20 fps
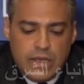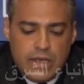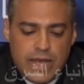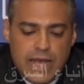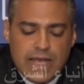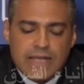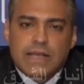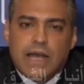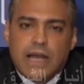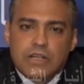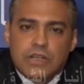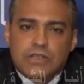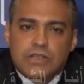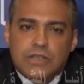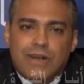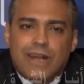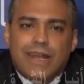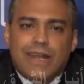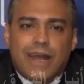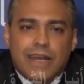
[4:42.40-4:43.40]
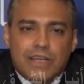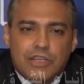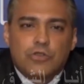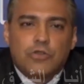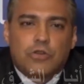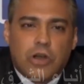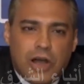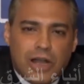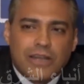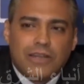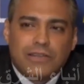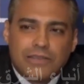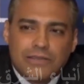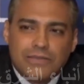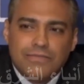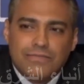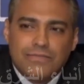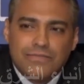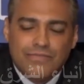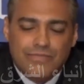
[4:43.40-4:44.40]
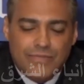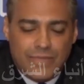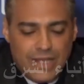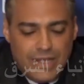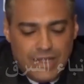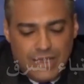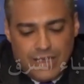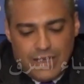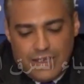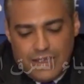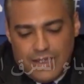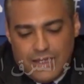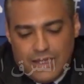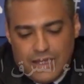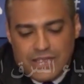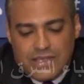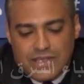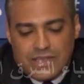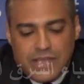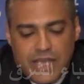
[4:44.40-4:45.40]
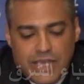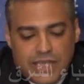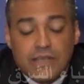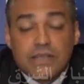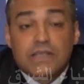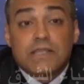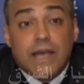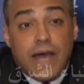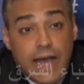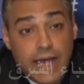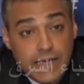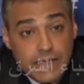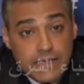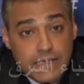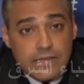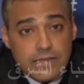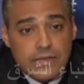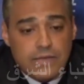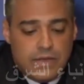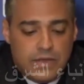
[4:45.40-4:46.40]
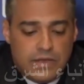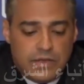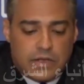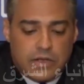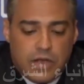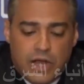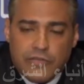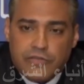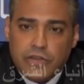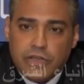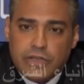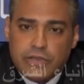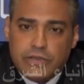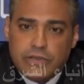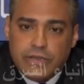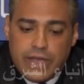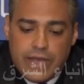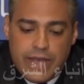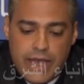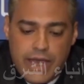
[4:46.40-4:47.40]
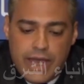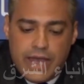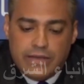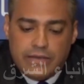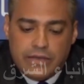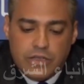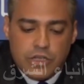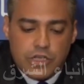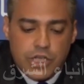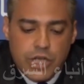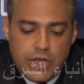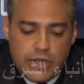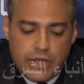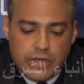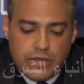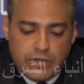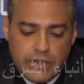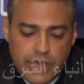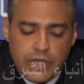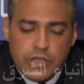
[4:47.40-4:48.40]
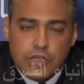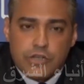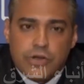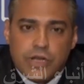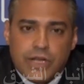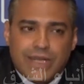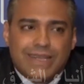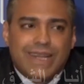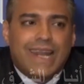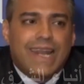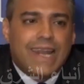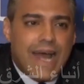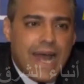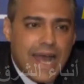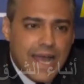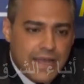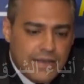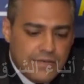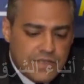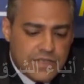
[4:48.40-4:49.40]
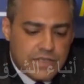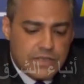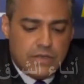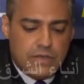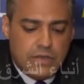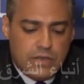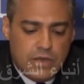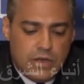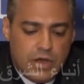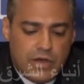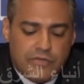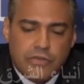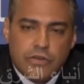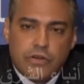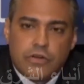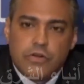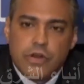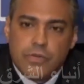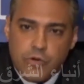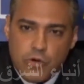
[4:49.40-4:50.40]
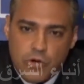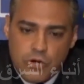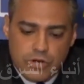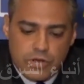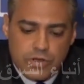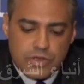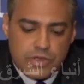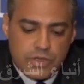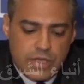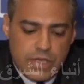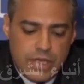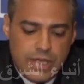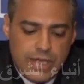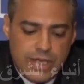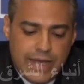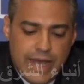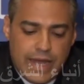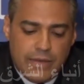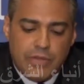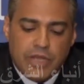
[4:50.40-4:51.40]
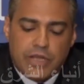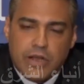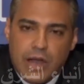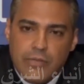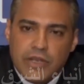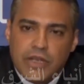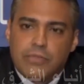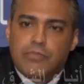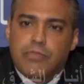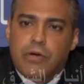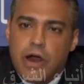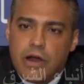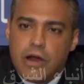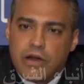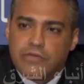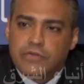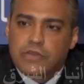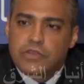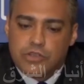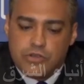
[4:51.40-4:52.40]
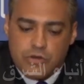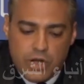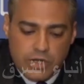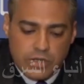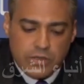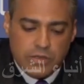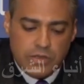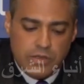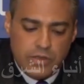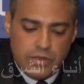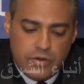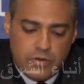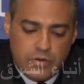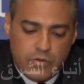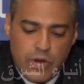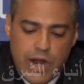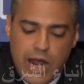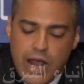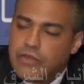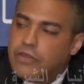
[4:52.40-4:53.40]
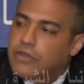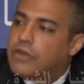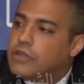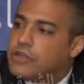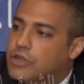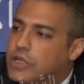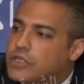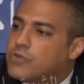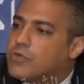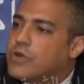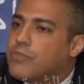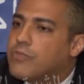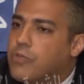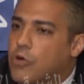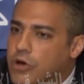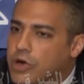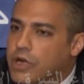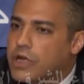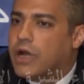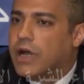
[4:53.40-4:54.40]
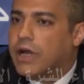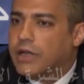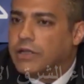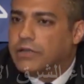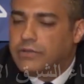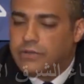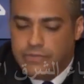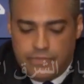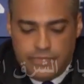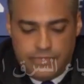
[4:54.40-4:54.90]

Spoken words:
as Al Jazeera likes to call it. It's taking sides in the conflict and endangering the lives of your reporters and becoming part of the struggle rather than just reporting on it.